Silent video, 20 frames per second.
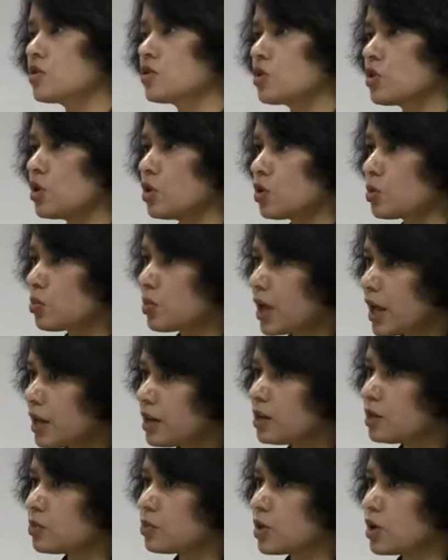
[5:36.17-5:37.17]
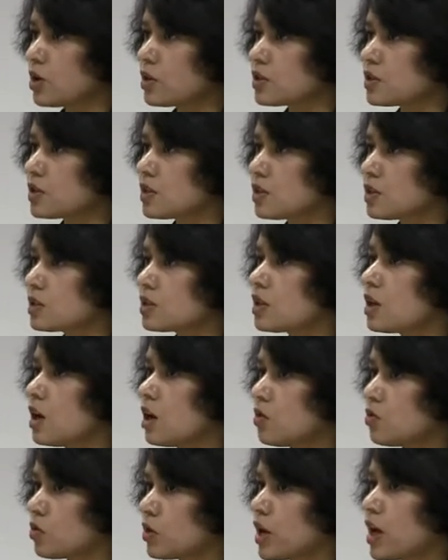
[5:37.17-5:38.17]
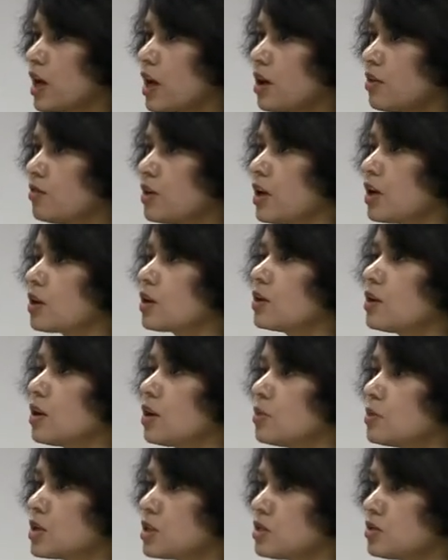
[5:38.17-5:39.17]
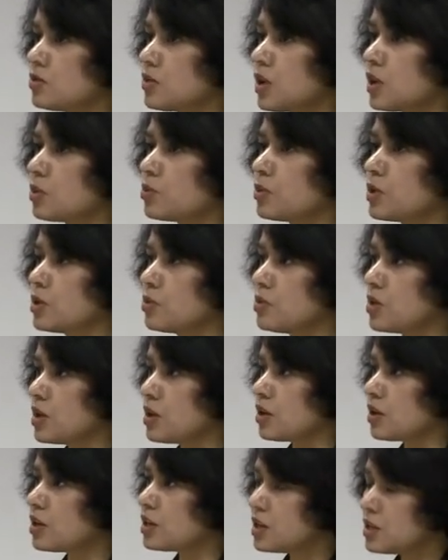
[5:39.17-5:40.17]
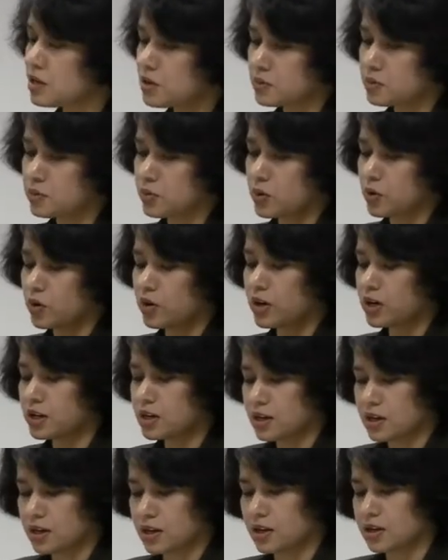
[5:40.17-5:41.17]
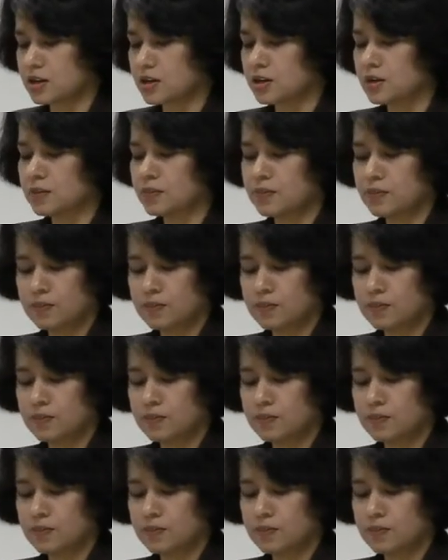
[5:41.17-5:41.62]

So your planning process would have economic development being a key component in it.